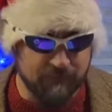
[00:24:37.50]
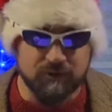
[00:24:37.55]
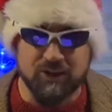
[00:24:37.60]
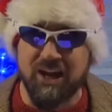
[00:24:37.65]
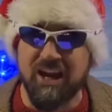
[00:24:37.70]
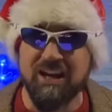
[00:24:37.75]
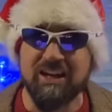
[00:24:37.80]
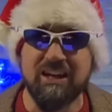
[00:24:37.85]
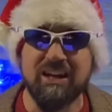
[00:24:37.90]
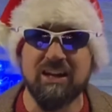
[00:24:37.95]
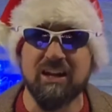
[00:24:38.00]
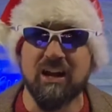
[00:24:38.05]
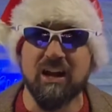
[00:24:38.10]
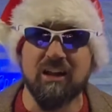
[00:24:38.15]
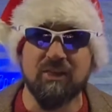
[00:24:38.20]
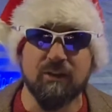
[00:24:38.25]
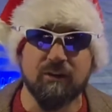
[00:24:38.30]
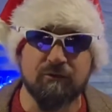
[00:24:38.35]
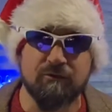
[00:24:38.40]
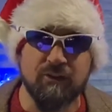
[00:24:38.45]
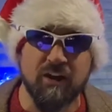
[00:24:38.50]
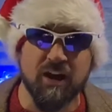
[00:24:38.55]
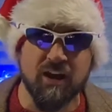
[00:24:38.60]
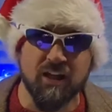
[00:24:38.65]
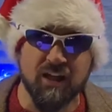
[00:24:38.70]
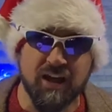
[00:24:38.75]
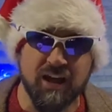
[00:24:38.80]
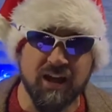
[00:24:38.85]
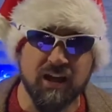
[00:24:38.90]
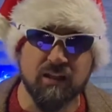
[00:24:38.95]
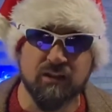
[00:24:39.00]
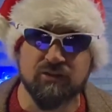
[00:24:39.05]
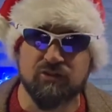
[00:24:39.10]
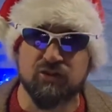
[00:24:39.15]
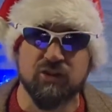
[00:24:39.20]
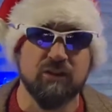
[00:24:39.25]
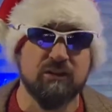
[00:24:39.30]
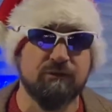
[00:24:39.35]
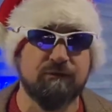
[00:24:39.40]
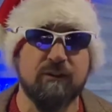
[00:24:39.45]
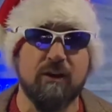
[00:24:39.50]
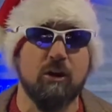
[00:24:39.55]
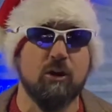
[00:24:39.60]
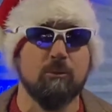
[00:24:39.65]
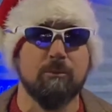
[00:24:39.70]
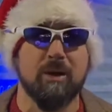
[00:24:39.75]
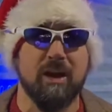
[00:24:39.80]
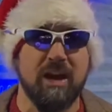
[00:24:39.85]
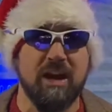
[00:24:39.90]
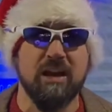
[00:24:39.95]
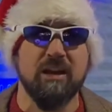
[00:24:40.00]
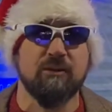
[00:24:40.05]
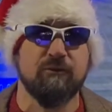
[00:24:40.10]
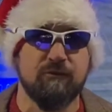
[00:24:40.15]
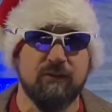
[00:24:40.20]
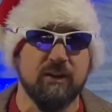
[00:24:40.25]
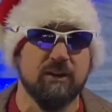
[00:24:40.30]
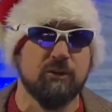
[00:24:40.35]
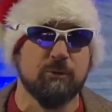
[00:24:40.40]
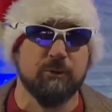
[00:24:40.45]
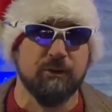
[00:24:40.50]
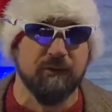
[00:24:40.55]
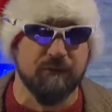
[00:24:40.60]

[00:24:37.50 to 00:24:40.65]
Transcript: taking on the Valhalla. Just found my eighth victory.